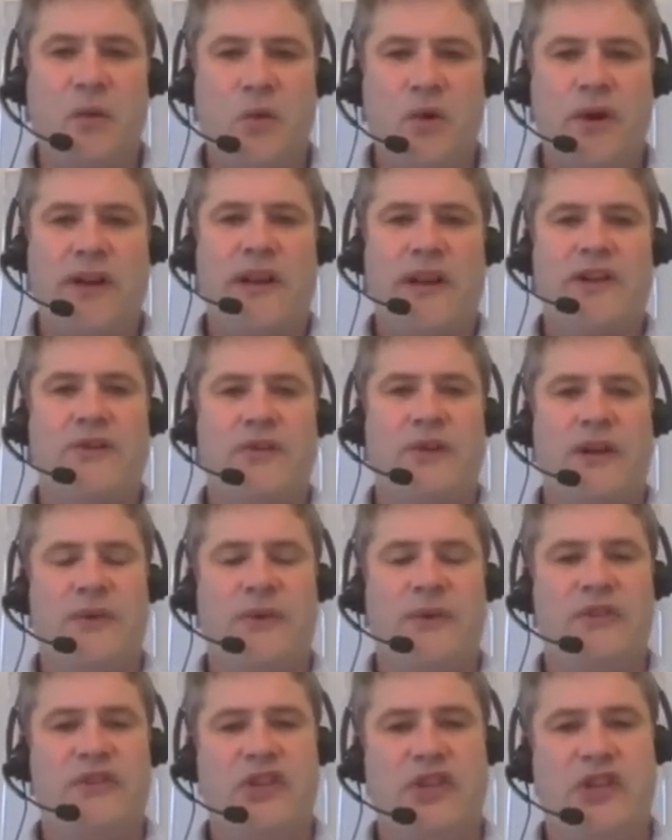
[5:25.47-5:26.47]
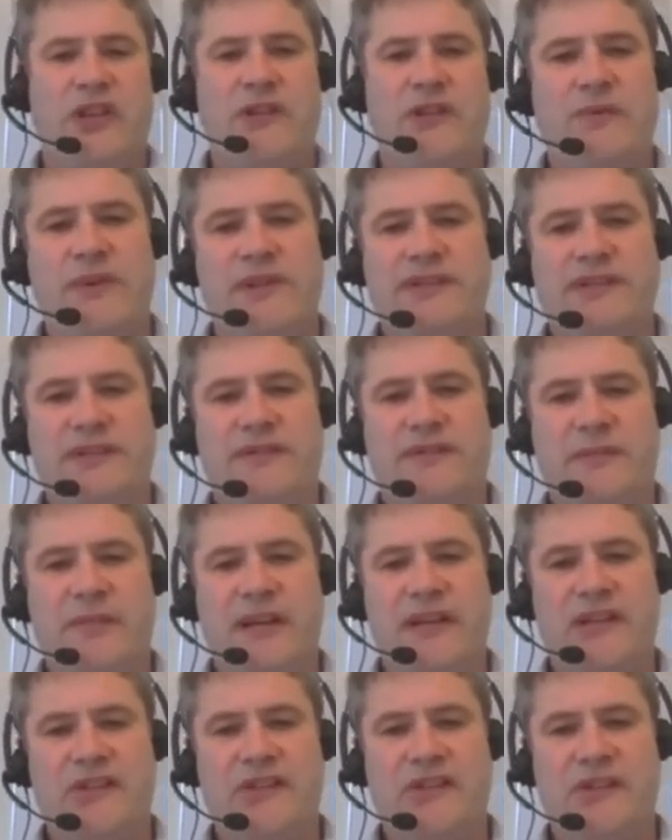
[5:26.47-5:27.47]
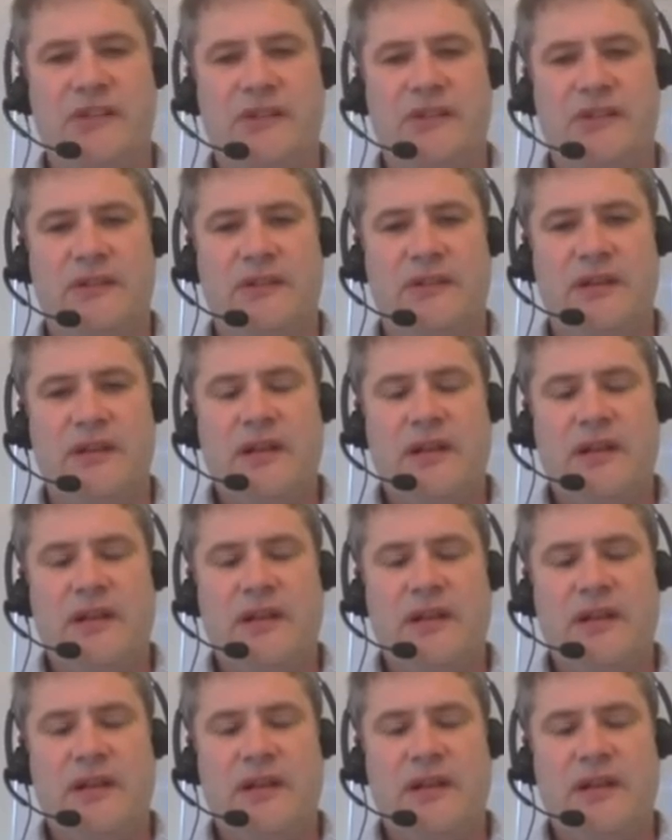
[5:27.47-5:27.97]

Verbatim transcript: what are they trying to achieve with this information?